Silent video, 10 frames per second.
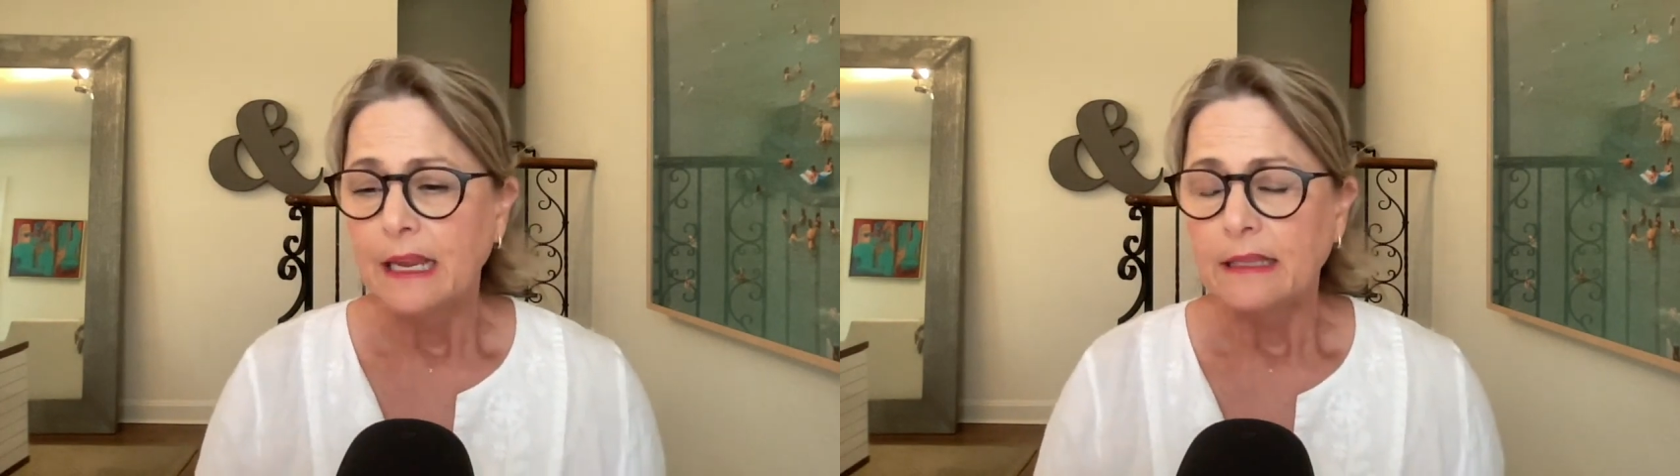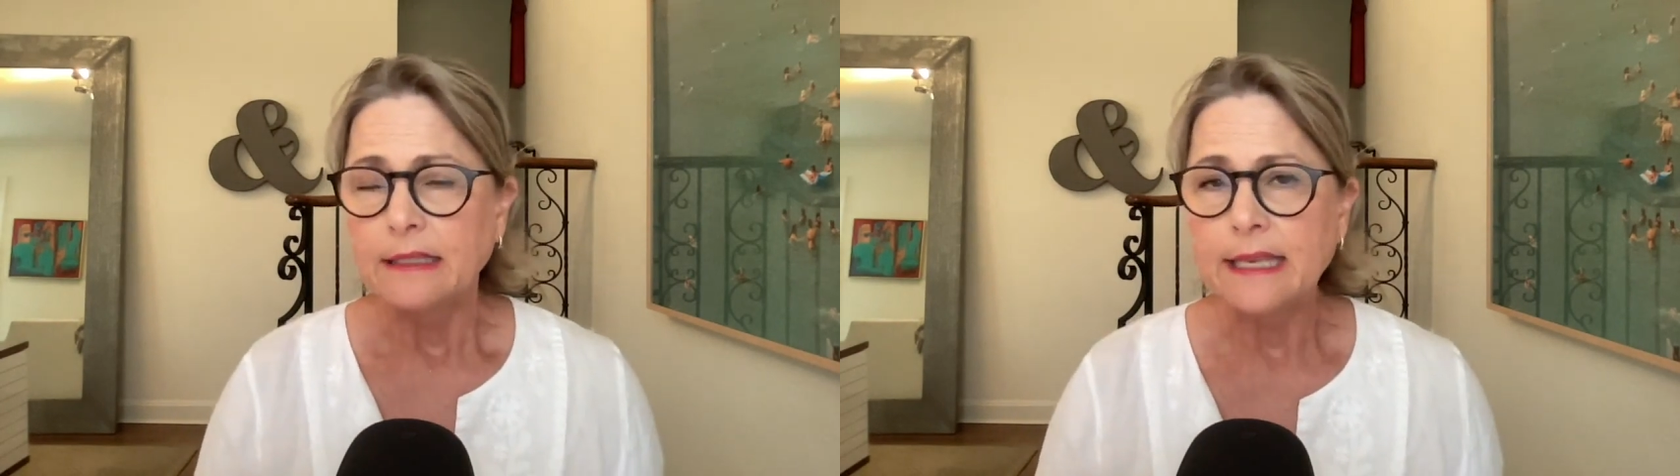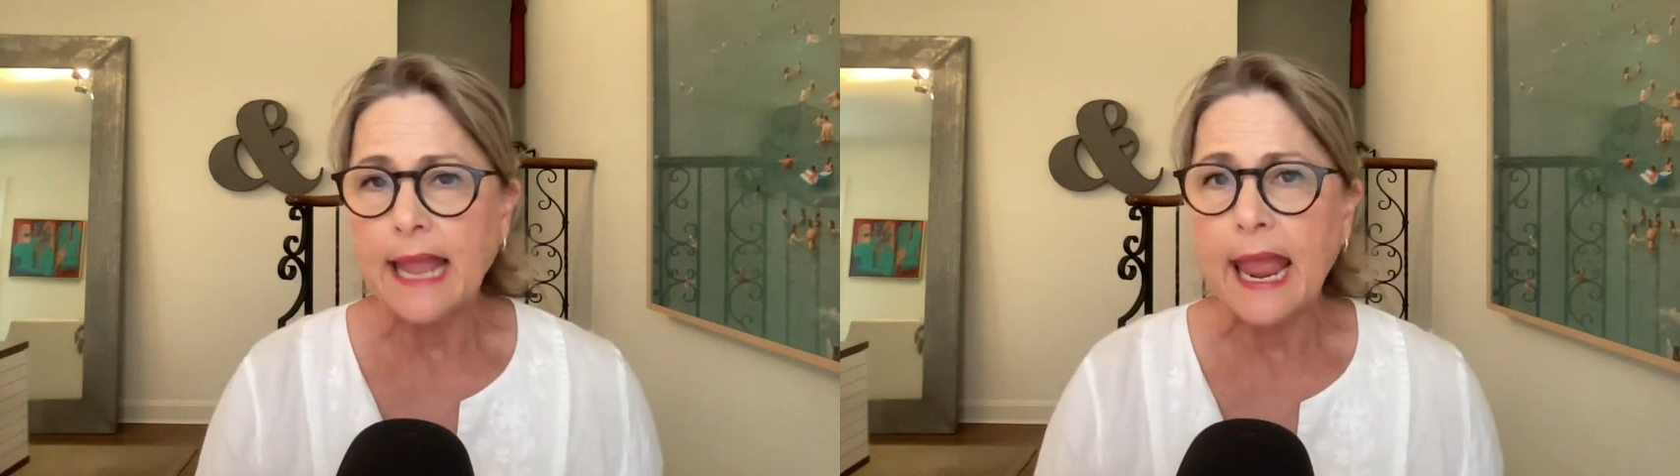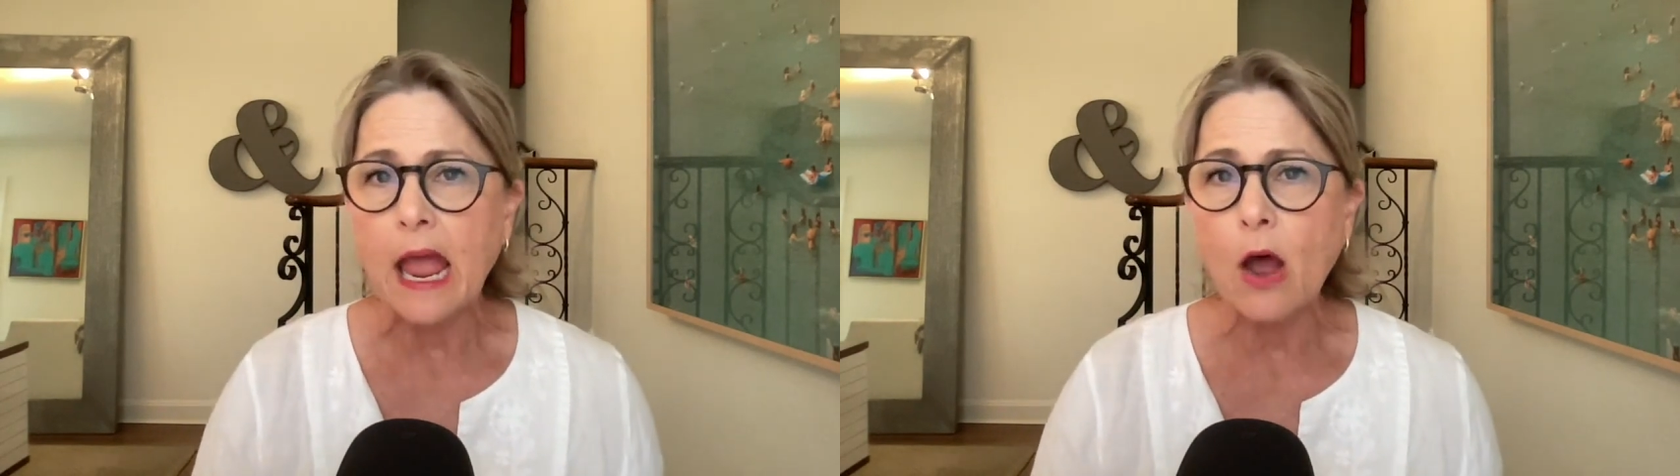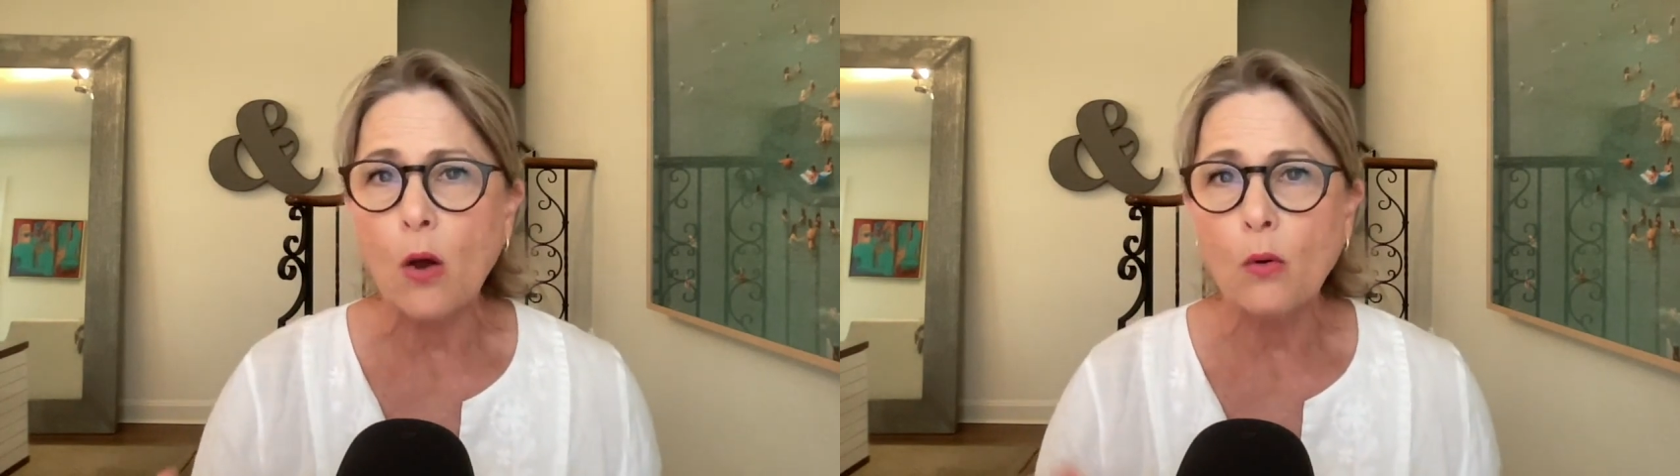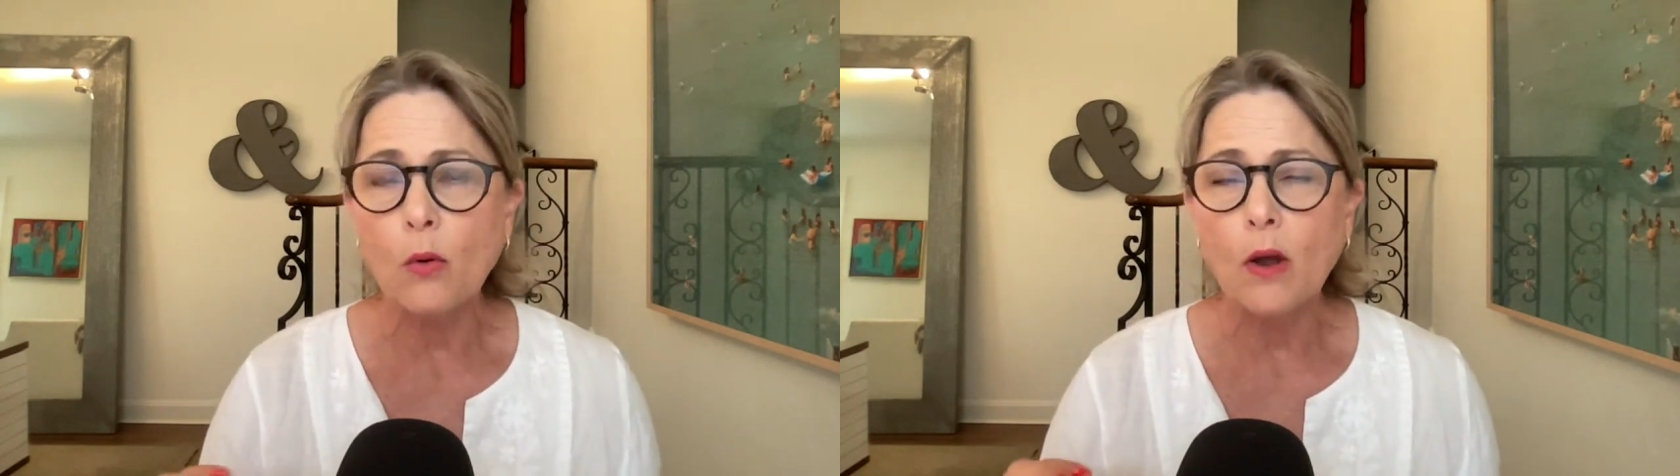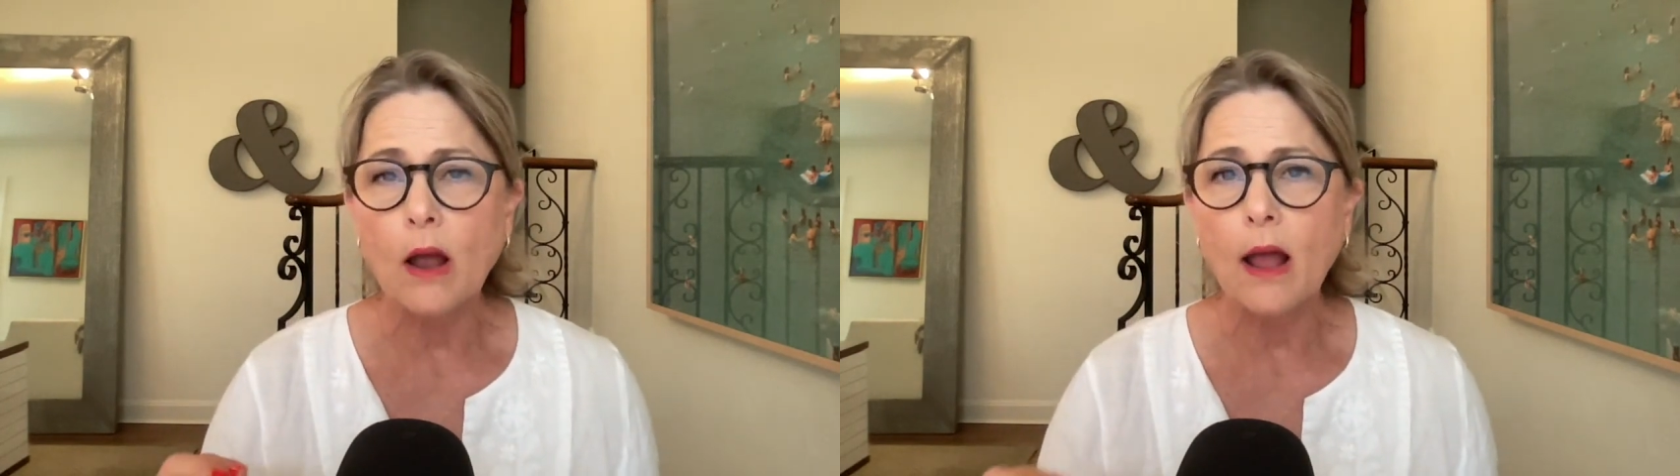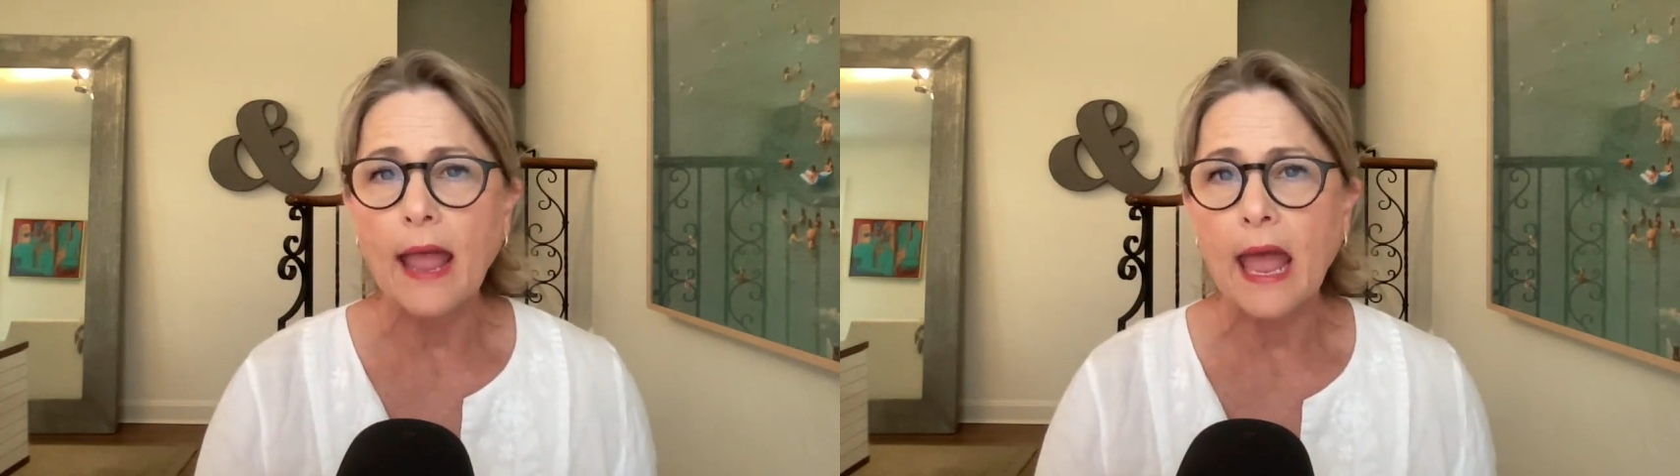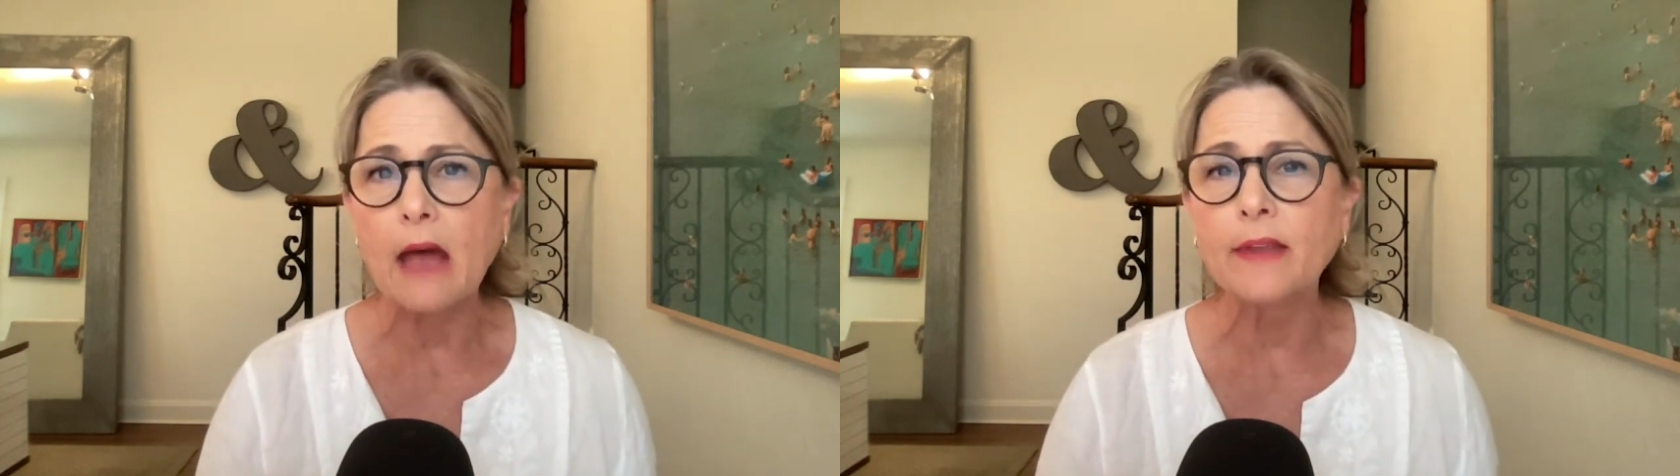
now have